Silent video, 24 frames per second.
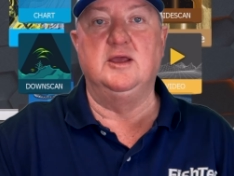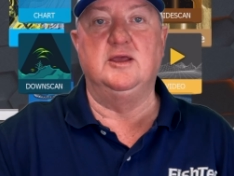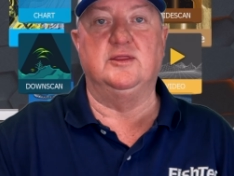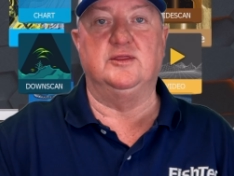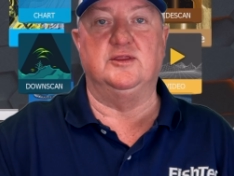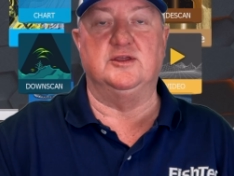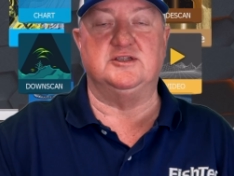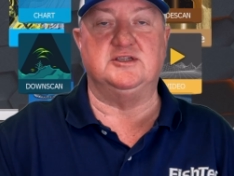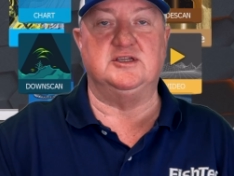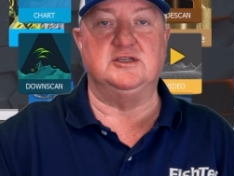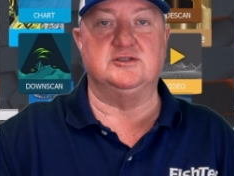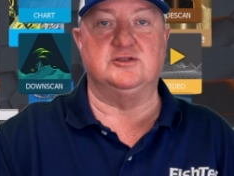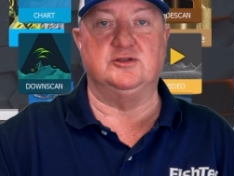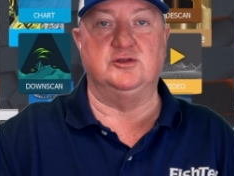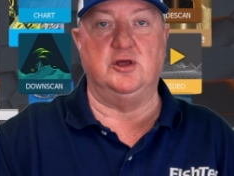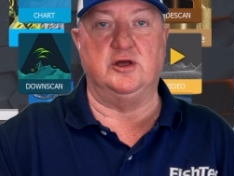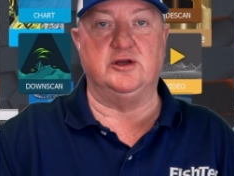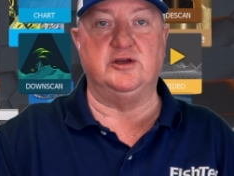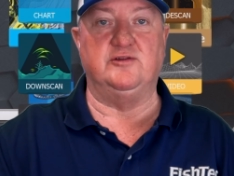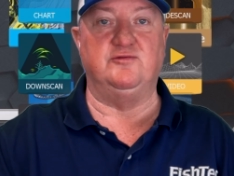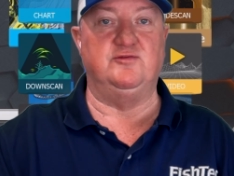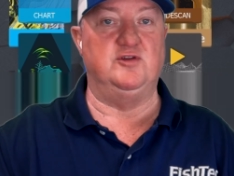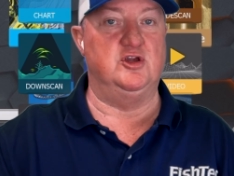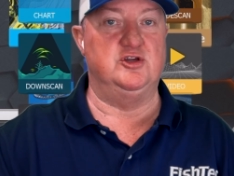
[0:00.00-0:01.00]
This is
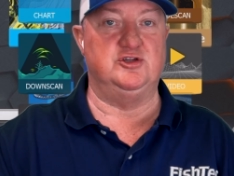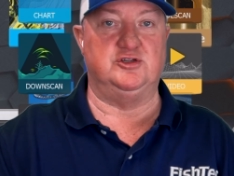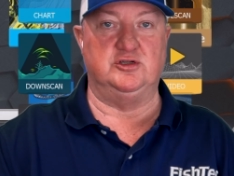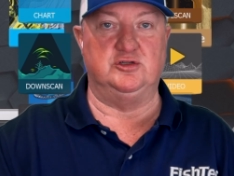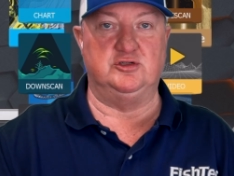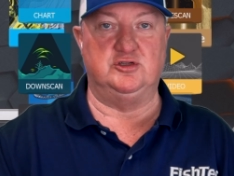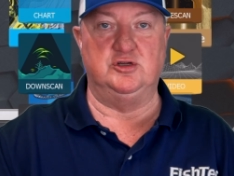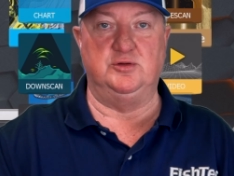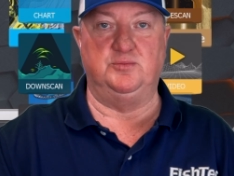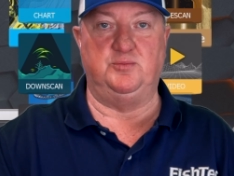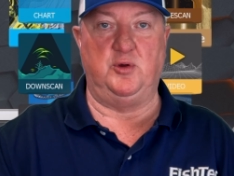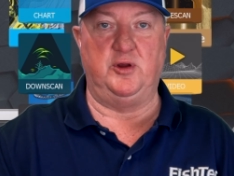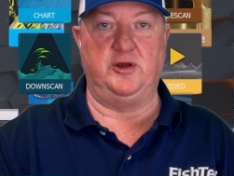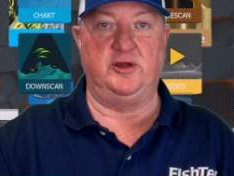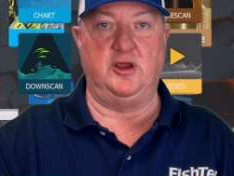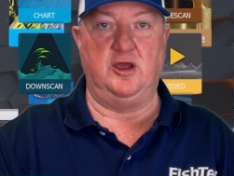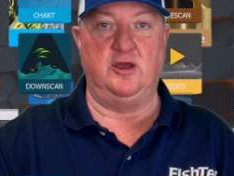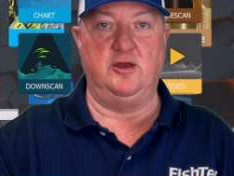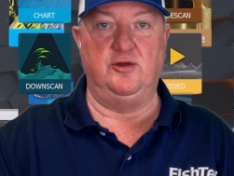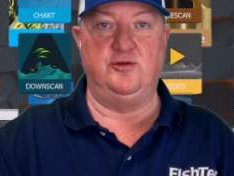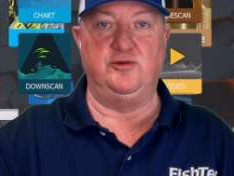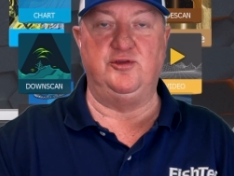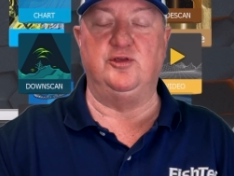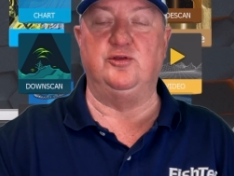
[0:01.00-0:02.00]
not a version
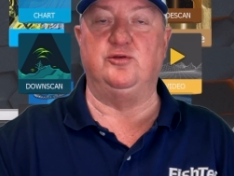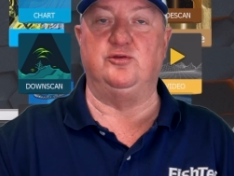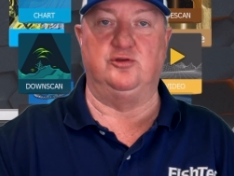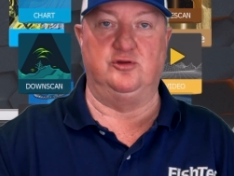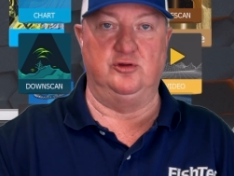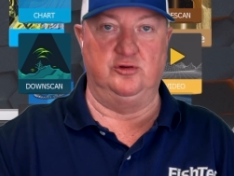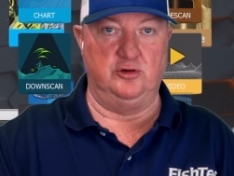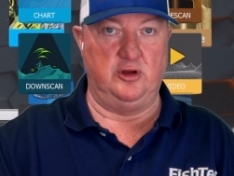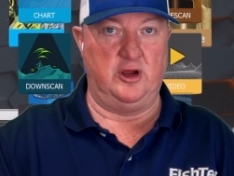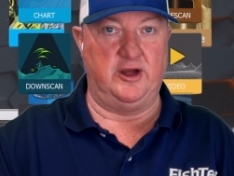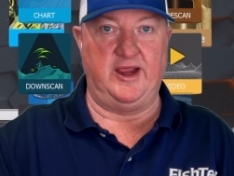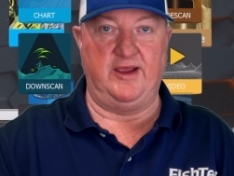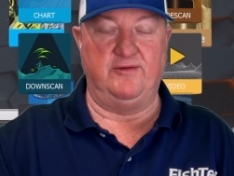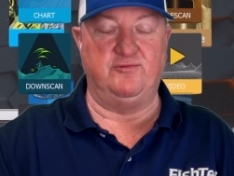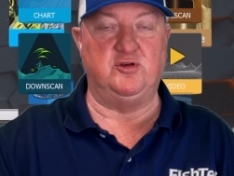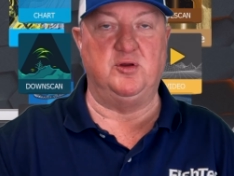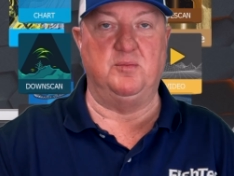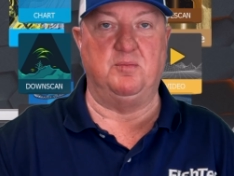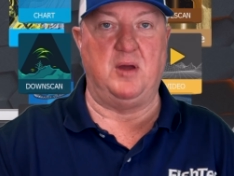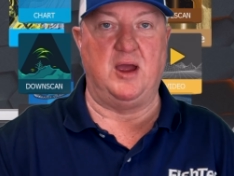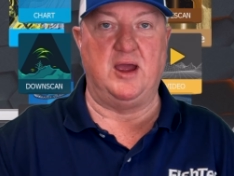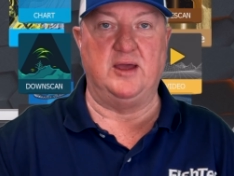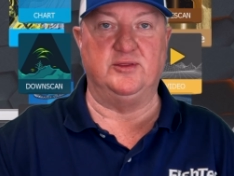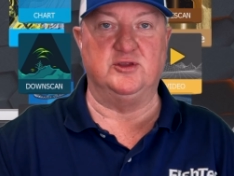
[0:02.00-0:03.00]
2.0. You do not have to
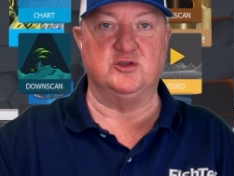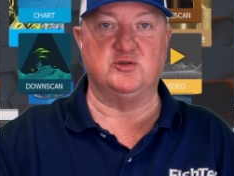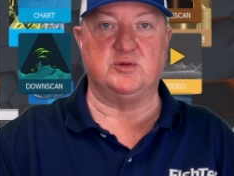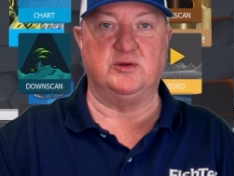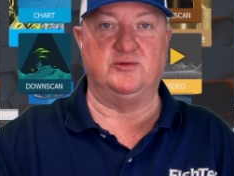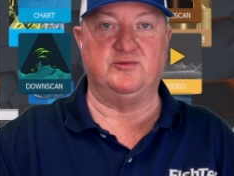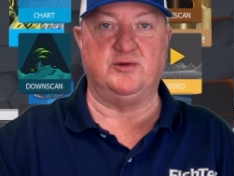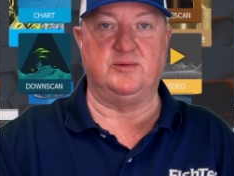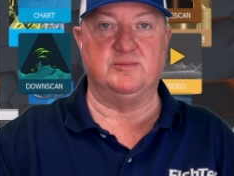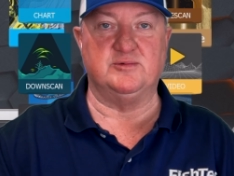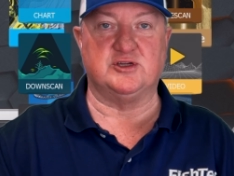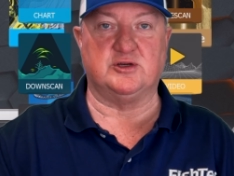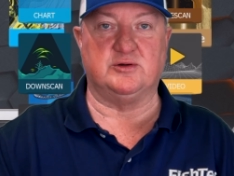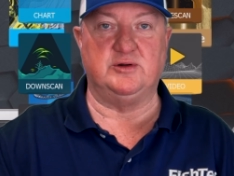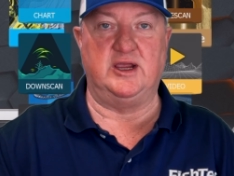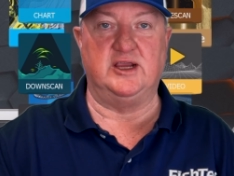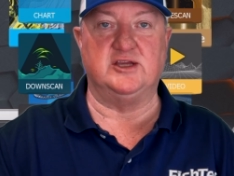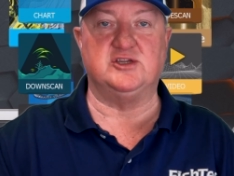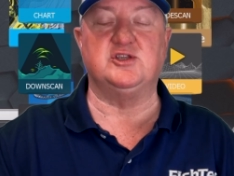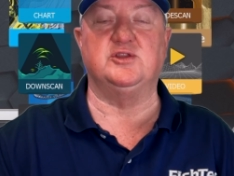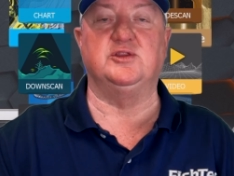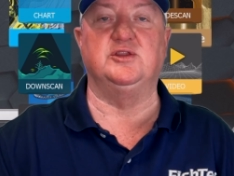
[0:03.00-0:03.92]
buy this one from scratch.